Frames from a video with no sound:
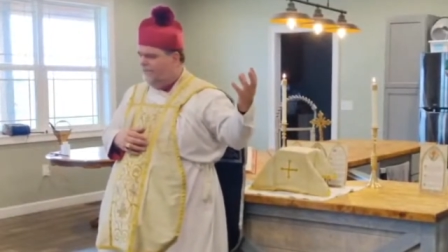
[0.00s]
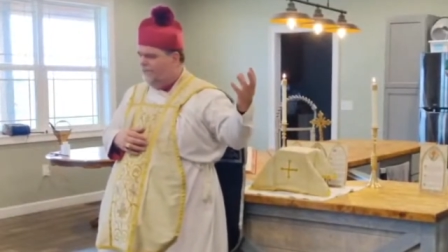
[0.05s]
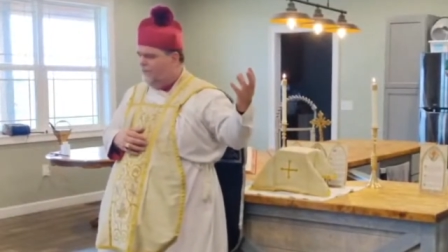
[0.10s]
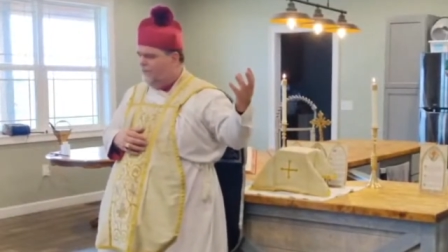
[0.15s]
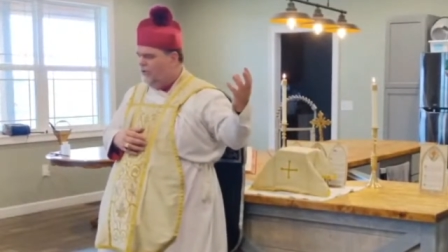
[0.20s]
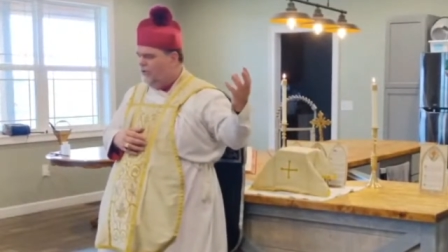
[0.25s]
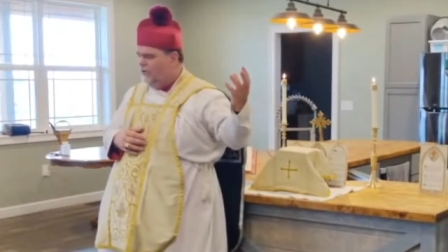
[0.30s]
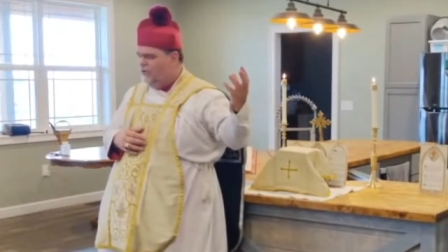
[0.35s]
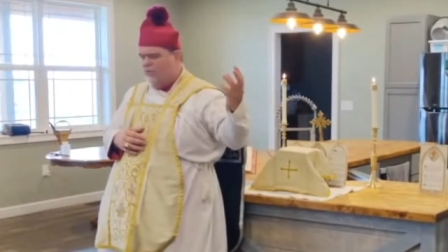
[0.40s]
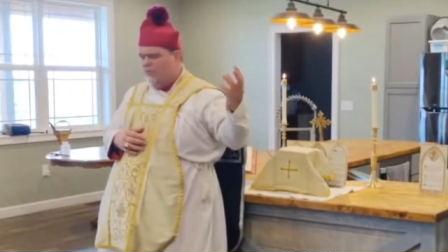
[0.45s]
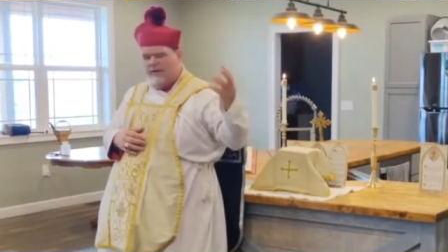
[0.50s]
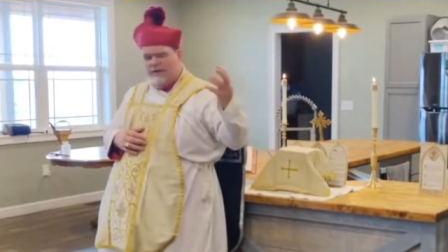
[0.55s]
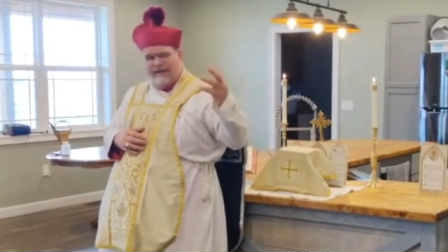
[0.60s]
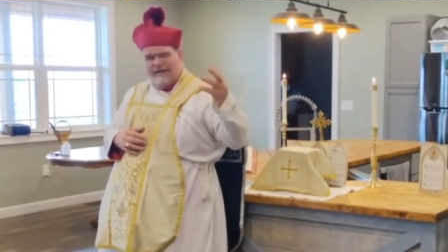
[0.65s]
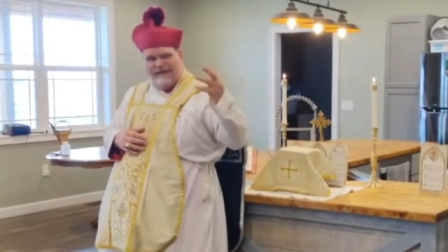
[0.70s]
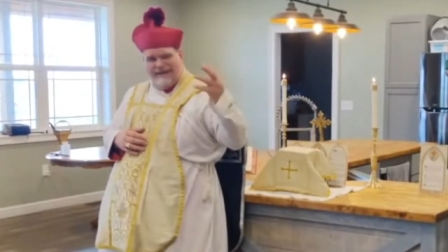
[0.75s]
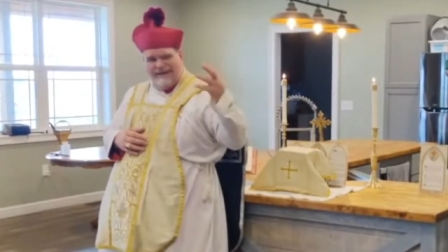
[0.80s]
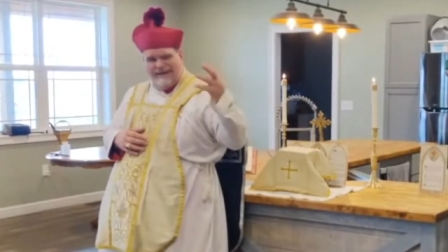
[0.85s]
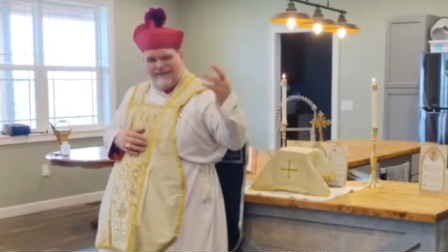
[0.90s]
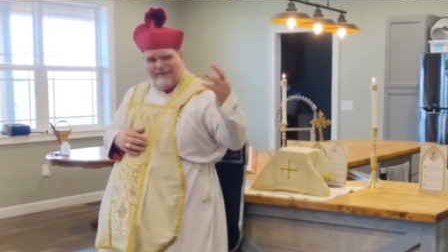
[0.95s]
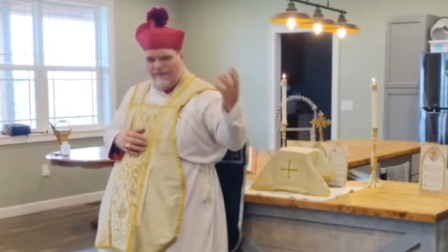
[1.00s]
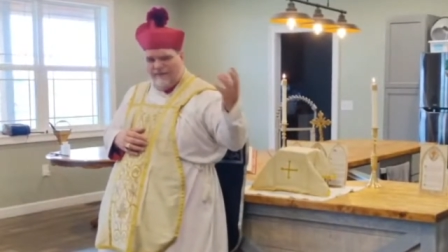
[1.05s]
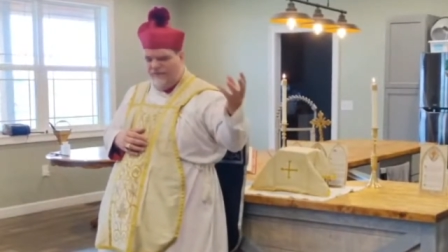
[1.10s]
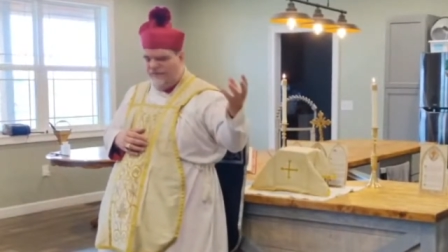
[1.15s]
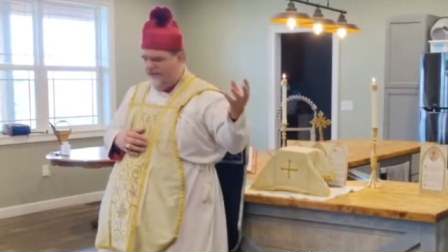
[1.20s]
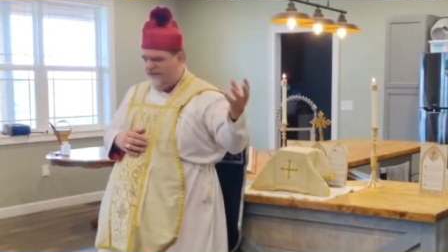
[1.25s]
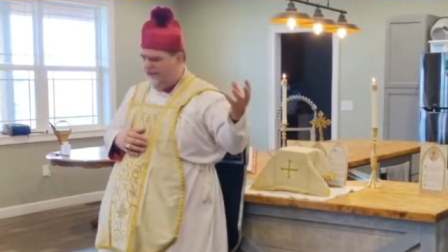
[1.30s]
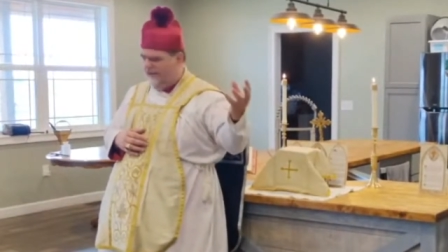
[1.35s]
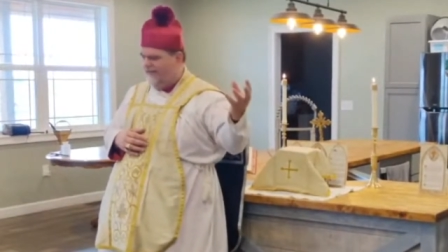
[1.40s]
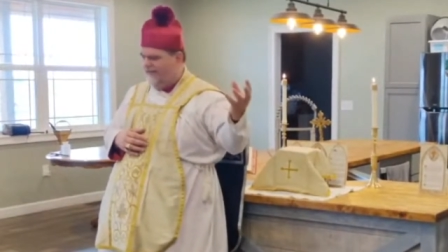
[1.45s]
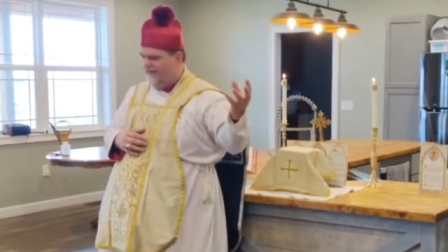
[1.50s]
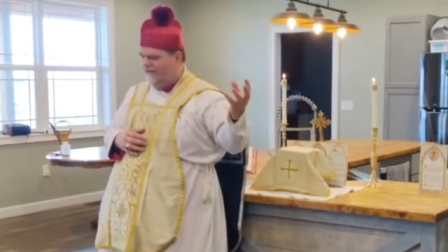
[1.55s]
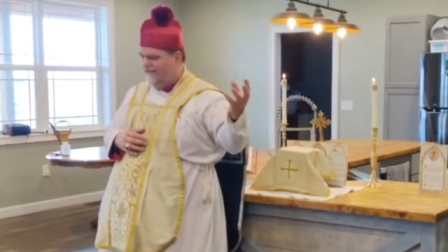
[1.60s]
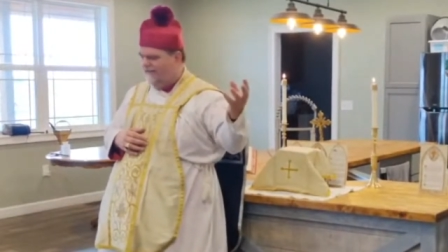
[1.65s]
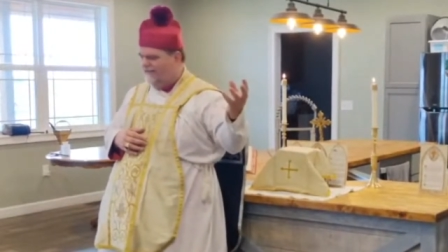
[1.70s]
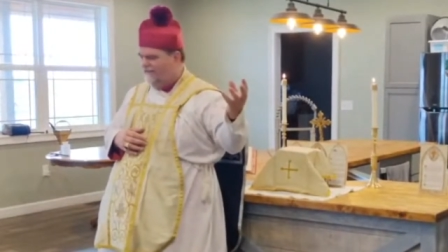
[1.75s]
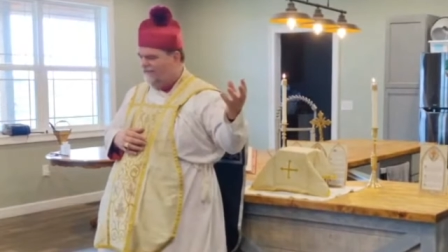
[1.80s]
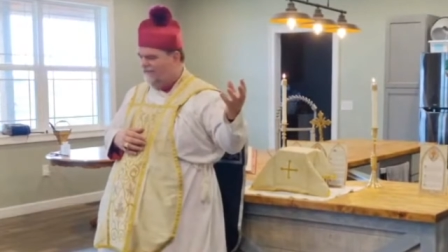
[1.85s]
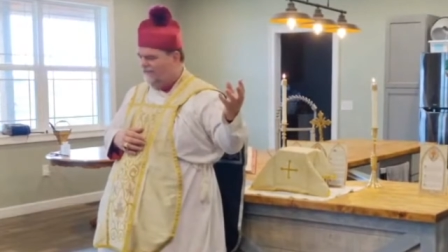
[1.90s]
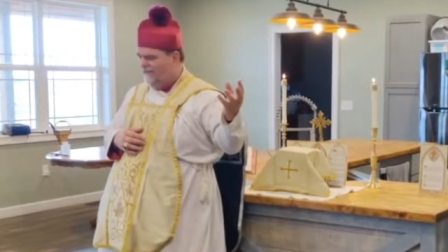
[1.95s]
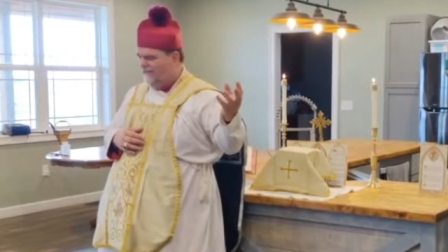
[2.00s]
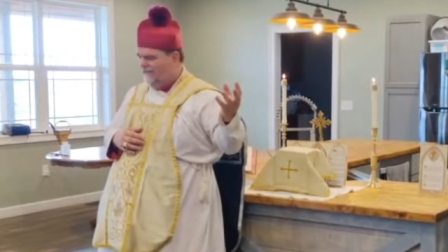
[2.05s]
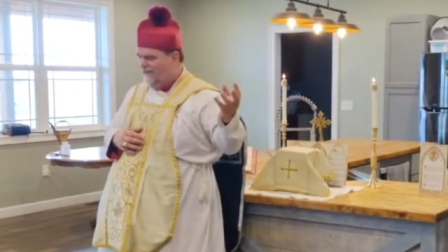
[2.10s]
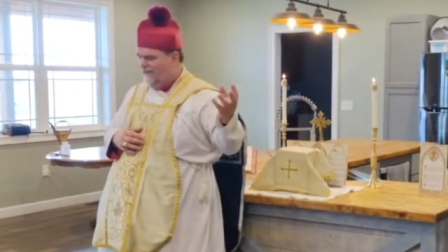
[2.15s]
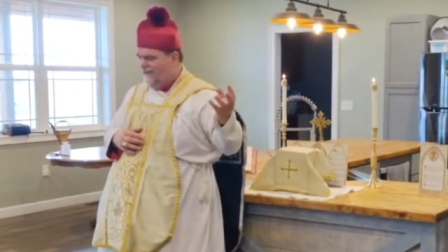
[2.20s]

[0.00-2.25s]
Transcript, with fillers: who are doing evil things,